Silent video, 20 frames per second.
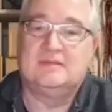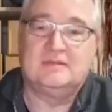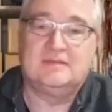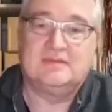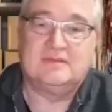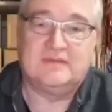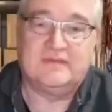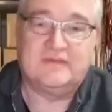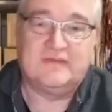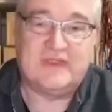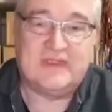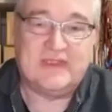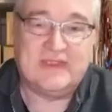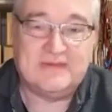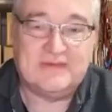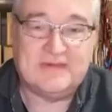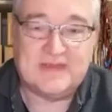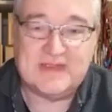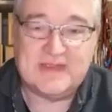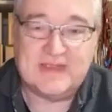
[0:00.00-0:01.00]
very
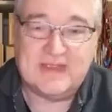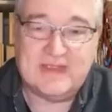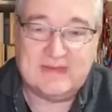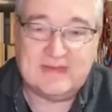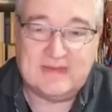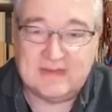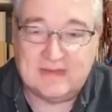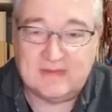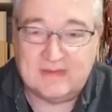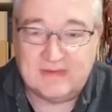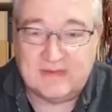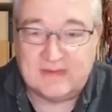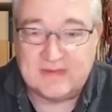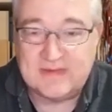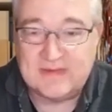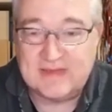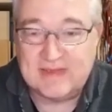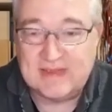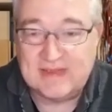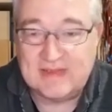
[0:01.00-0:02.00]
interesting, and also
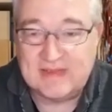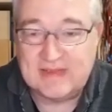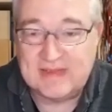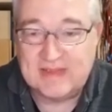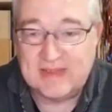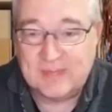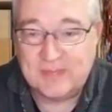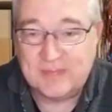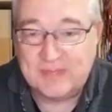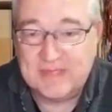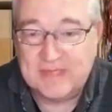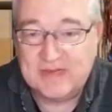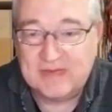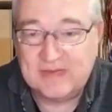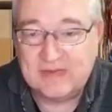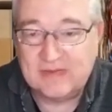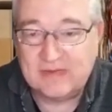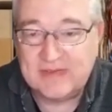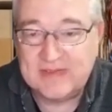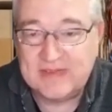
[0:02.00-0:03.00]
the
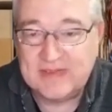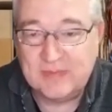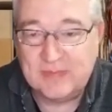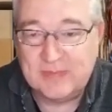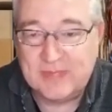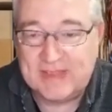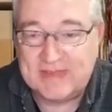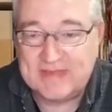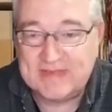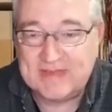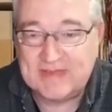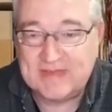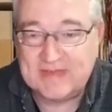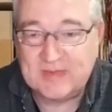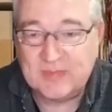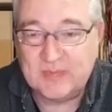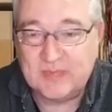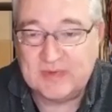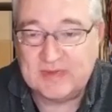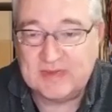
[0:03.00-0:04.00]
original PETs are
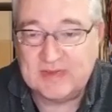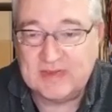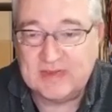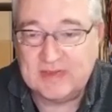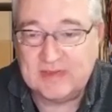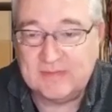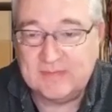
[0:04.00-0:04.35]
supported now.